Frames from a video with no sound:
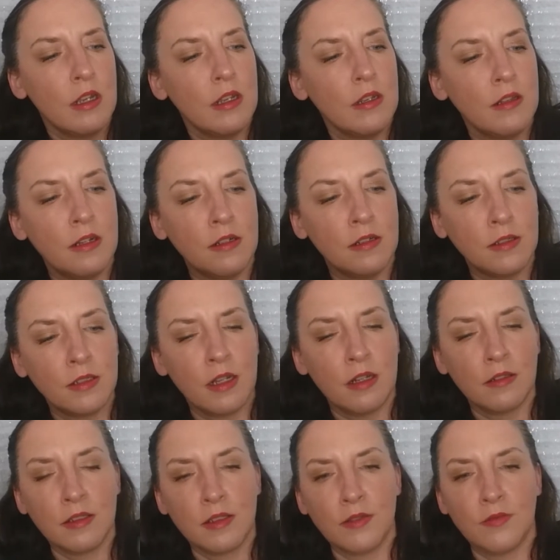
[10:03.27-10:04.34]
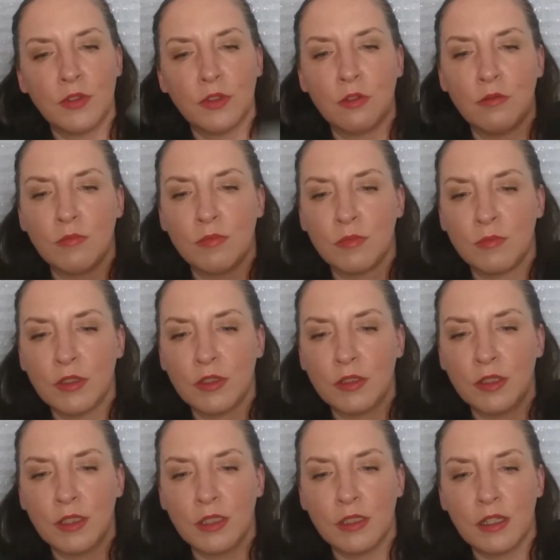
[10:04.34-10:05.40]
And then it's got this film. I'm going
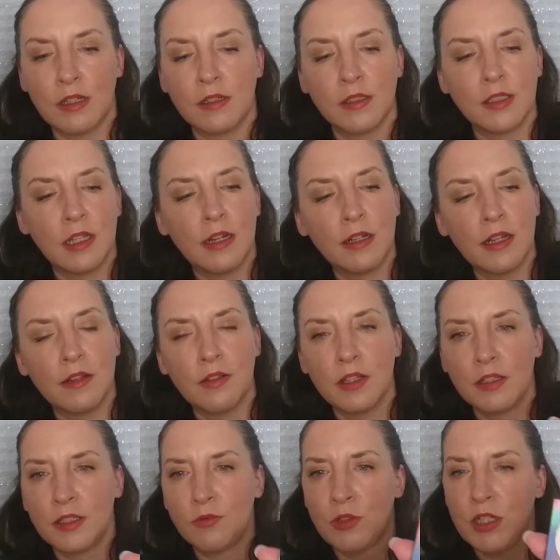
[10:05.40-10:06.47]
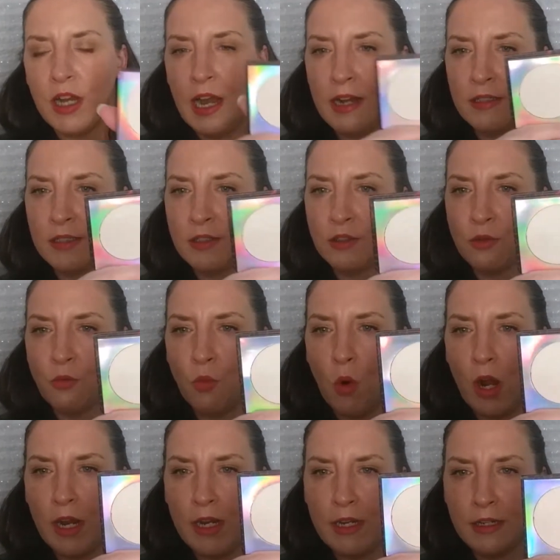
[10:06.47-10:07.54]
to set that aside. And this one has the
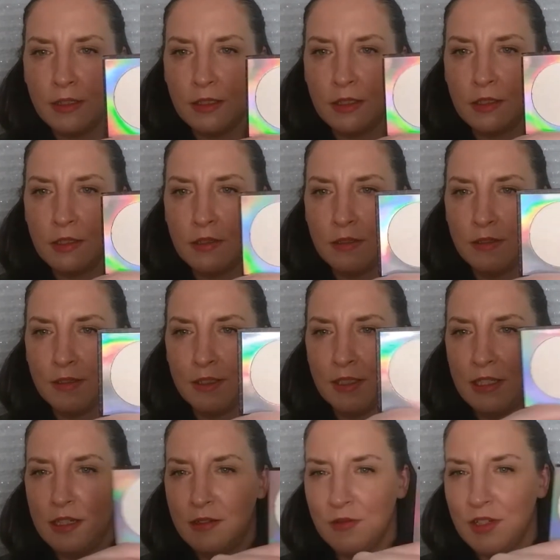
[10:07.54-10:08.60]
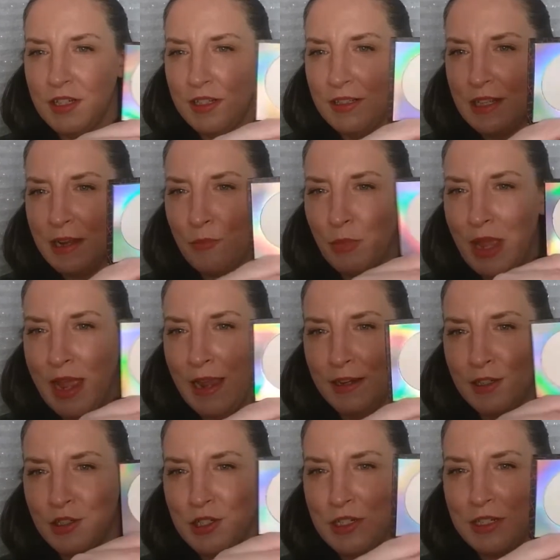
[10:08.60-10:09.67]
white. See, look at that
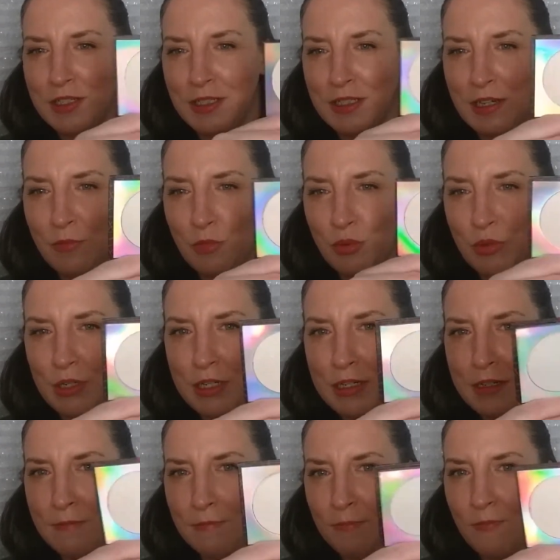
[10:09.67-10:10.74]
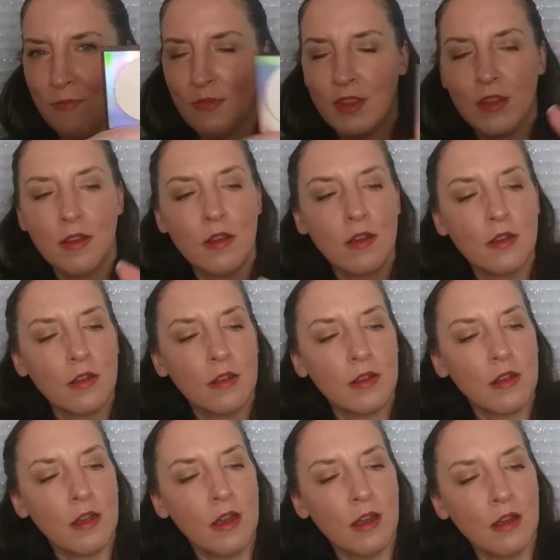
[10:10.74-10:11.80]
packaging. Isn't that pretty?
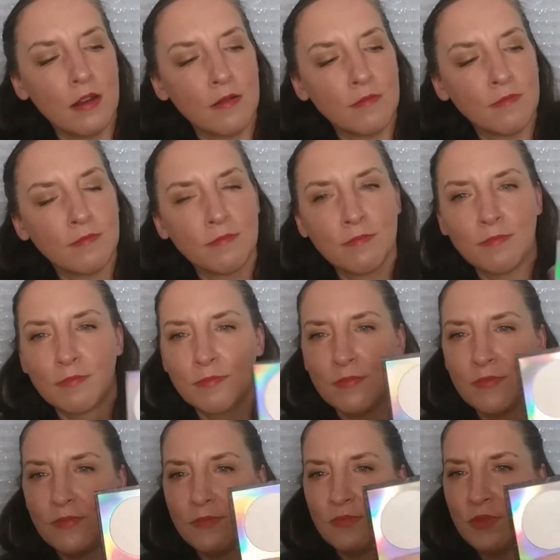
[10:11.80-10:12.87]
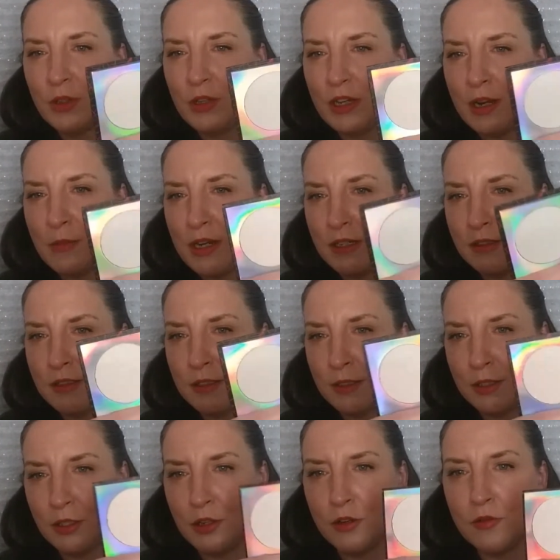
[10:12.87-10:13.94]
I feel like I'm at a
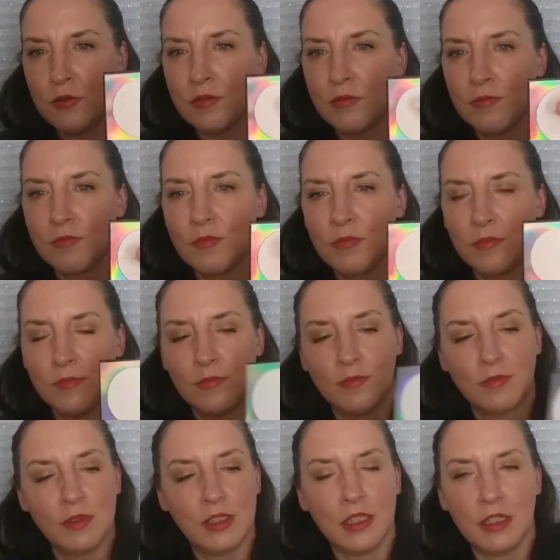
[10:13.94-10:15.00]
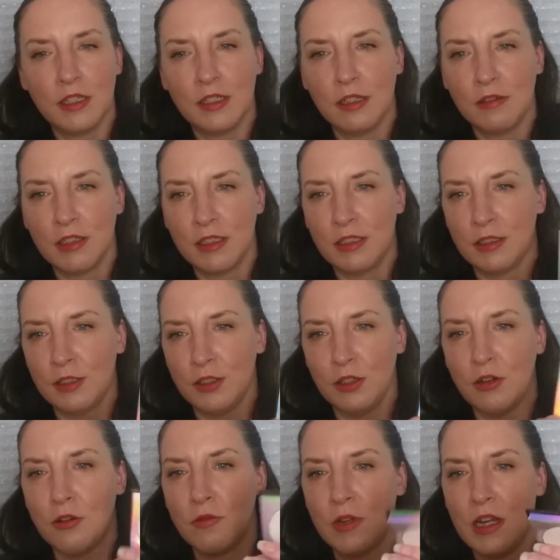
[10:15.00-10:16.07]
disco. Psychedelic
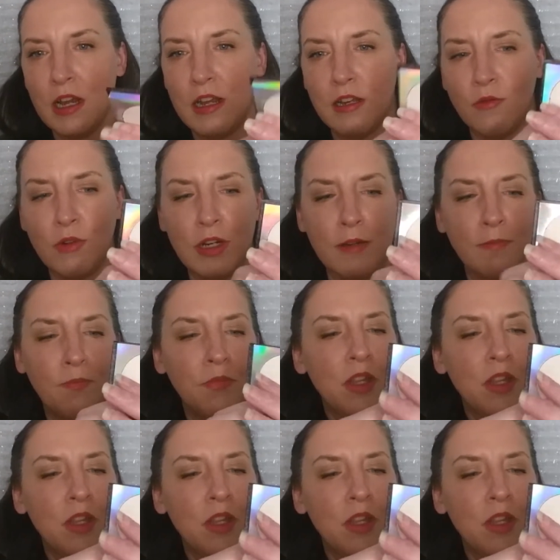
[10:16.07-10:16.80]
disco. Anyway.